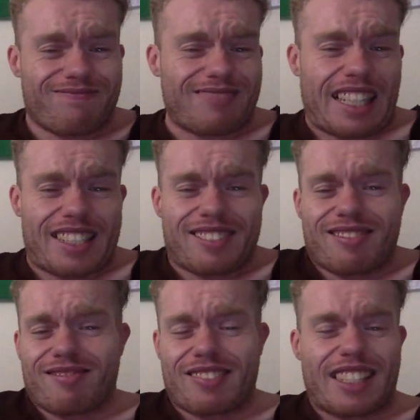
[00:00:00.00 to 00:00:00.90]
yeah,
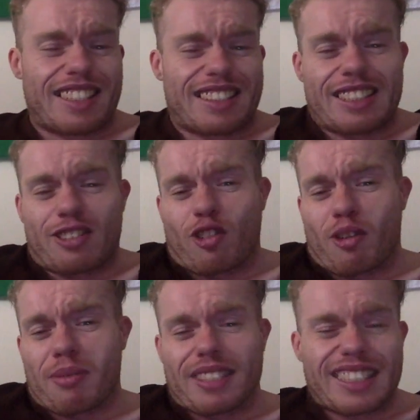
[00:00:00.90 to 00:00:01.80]
nah, the
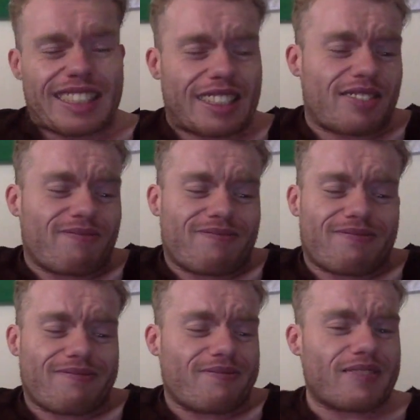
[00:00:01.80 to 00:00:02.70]
strawberries,
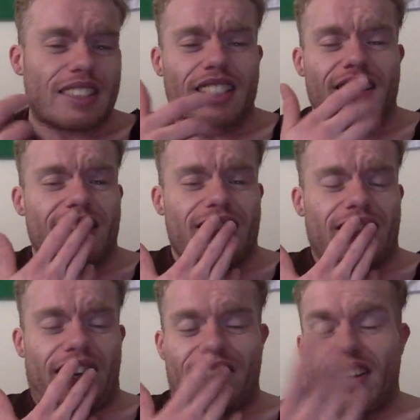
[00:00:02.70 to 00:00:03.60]

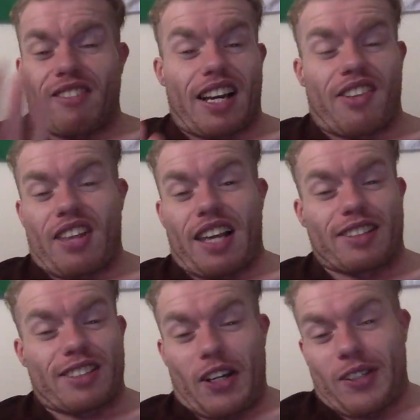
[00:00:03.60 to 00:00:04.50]
I've never had
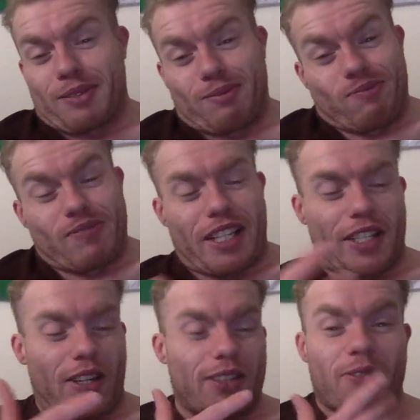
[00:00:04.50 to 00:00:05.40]
that, so there
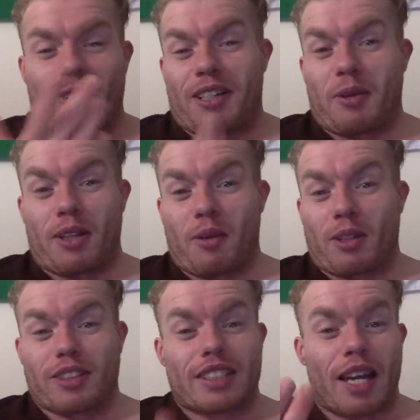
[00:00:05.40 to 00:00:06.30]
you go, for anyone that
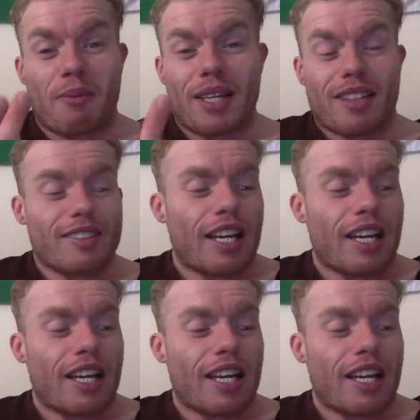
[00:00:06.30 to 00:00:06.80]
wants to date me,